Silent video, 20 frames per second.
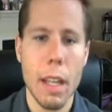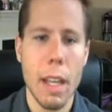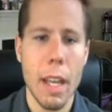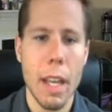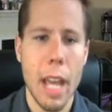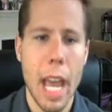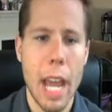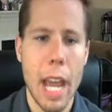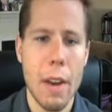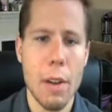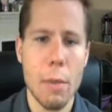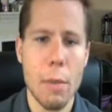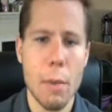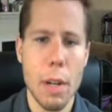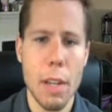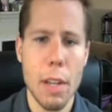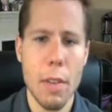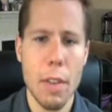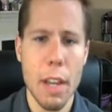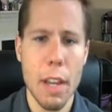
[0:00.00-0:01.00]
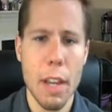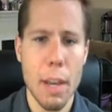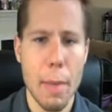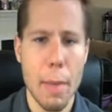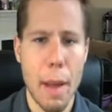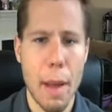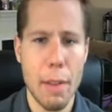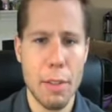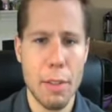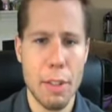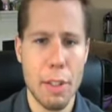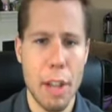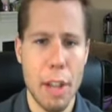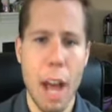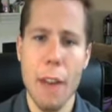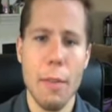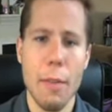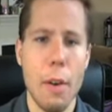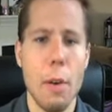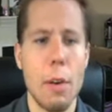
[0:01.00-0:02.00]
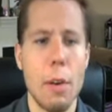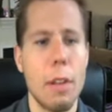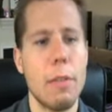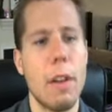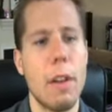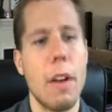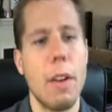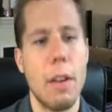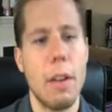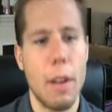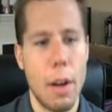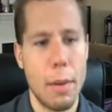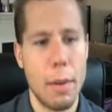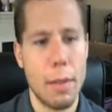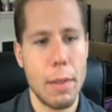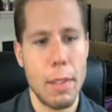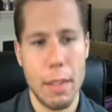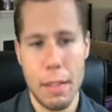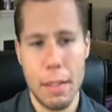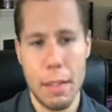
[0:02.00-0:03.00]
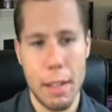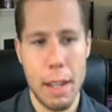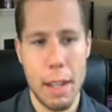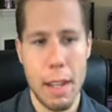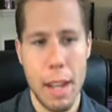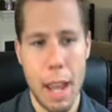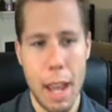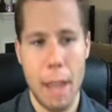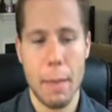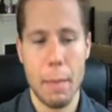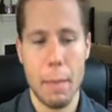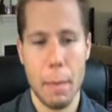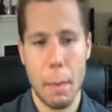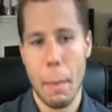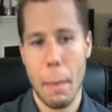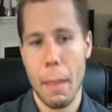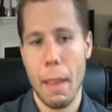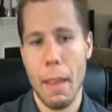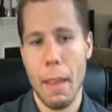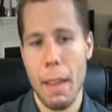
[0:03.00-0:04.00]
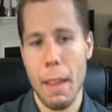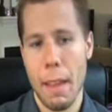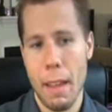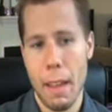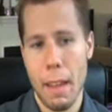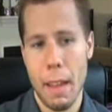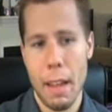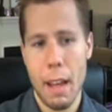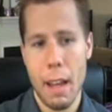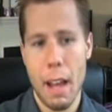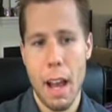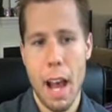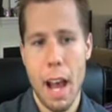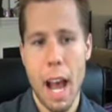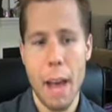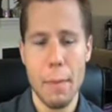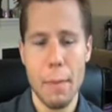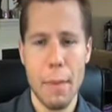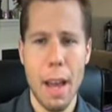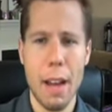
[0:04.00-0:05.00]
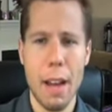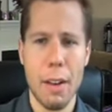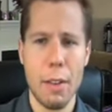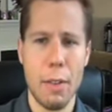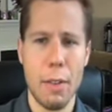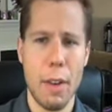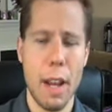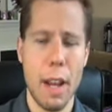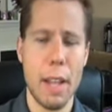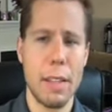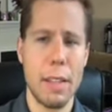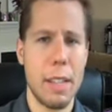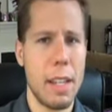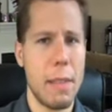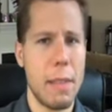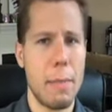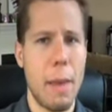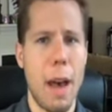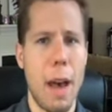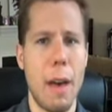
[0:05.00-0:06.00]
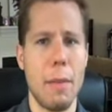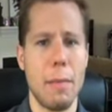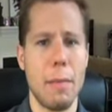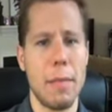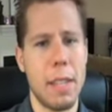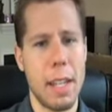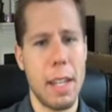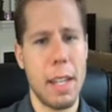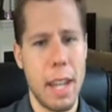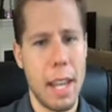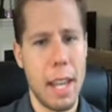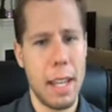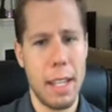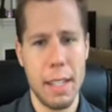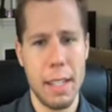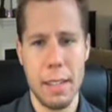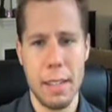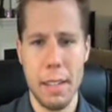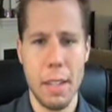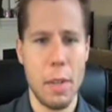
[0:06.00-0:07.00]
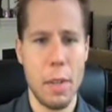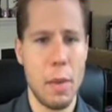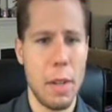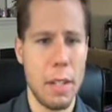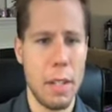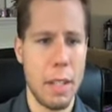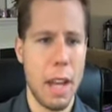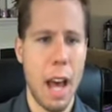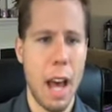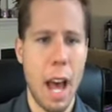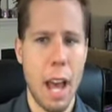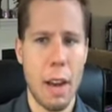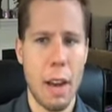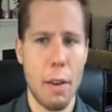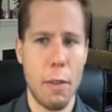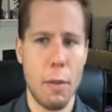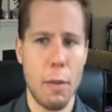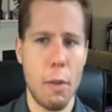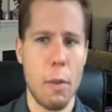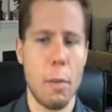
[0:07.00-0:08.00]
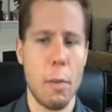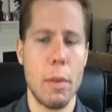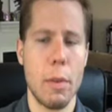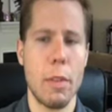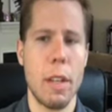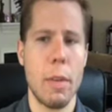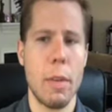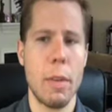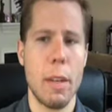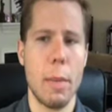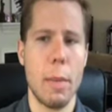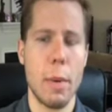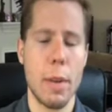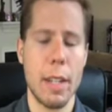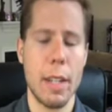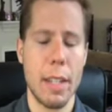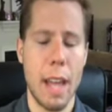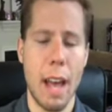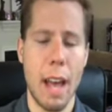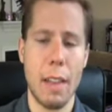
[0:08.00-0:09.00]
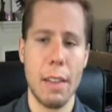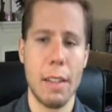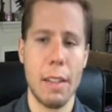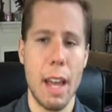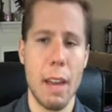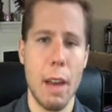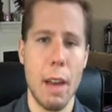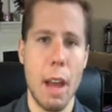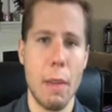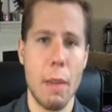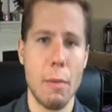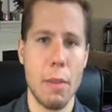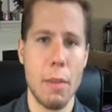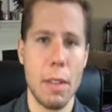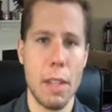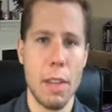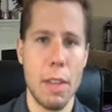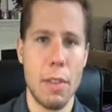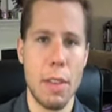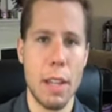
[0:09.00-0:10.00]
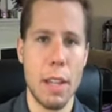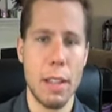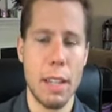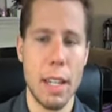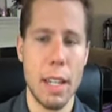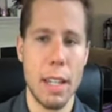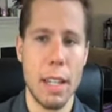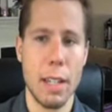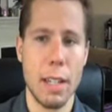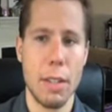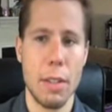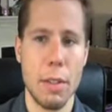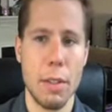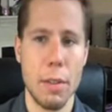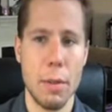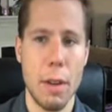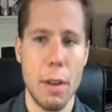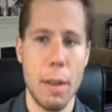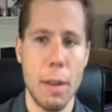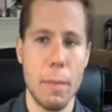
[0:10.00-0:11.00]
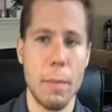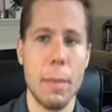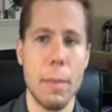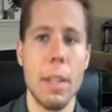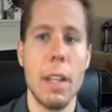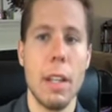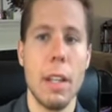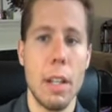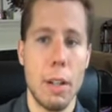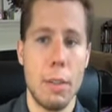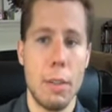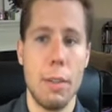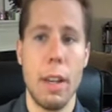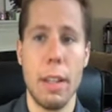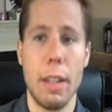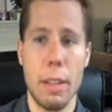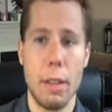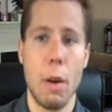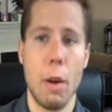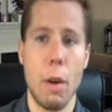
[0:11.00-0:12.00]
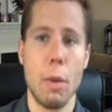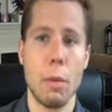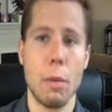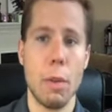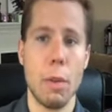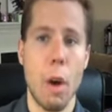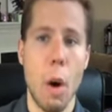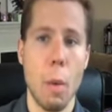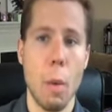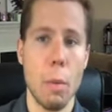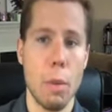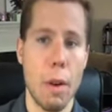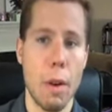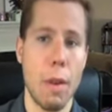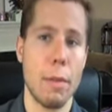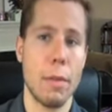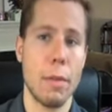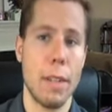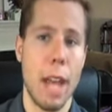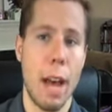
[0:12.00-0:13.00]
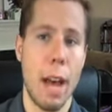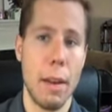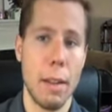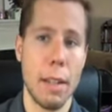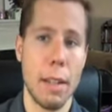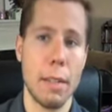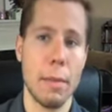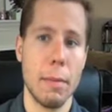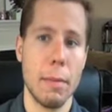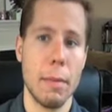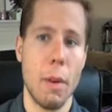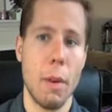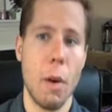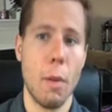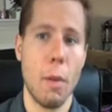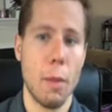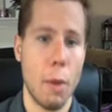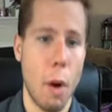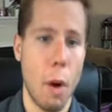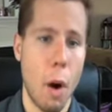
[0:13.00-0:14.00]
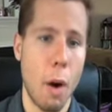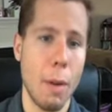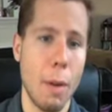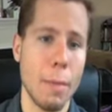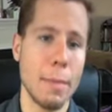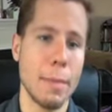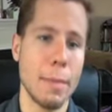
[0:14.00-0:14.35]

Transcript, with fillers: Hey Aaron, what do you think about Chavo Guerrero going to TNA? I'm not crazy about TNA continuing to hire former WWE talent. I, I really think they need to um, create their own homegrown talent overall.